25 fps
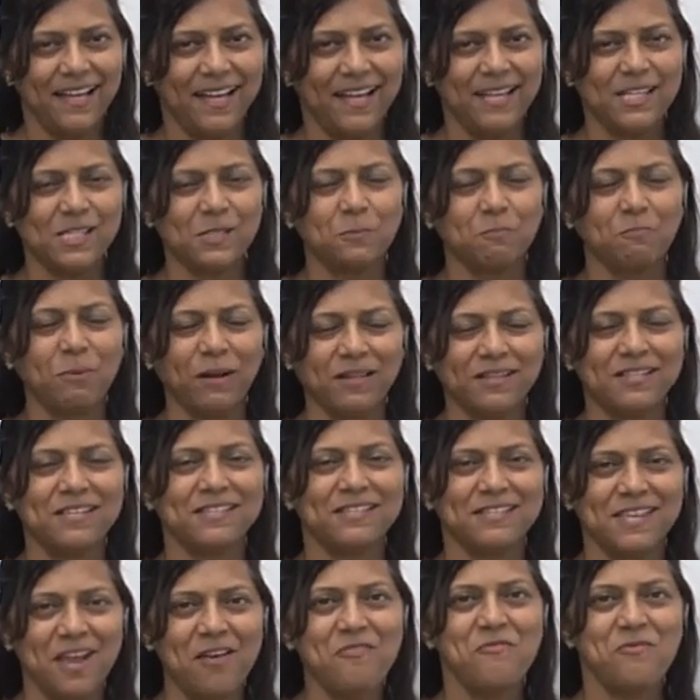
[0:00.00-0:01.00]
It's
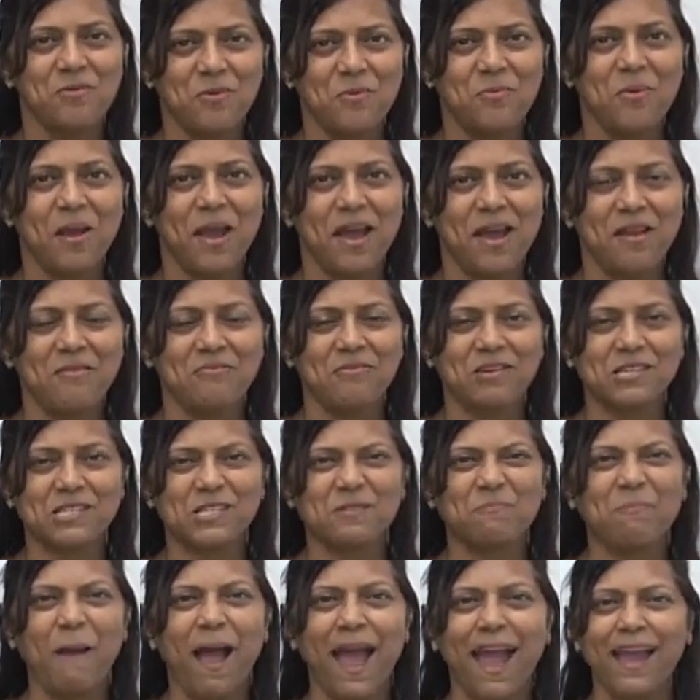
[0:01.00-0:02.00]
practiced everywhere.
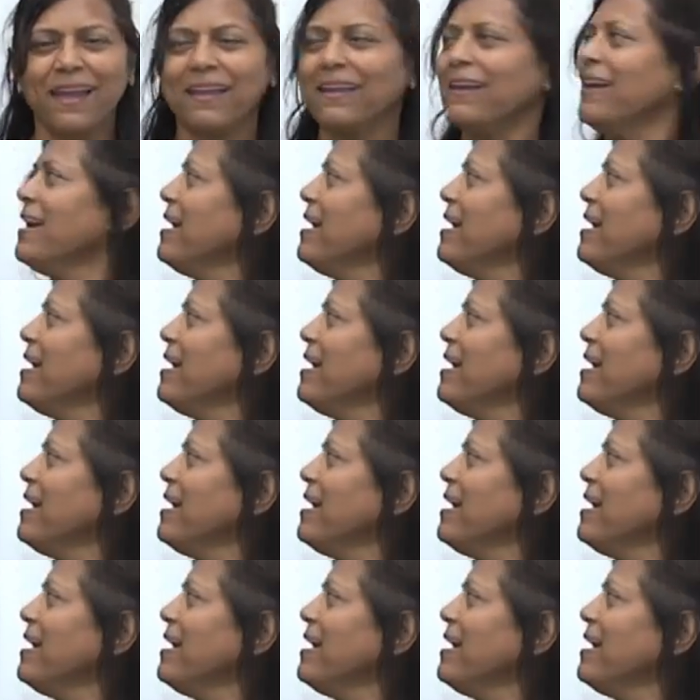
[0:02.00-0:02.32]
Respect.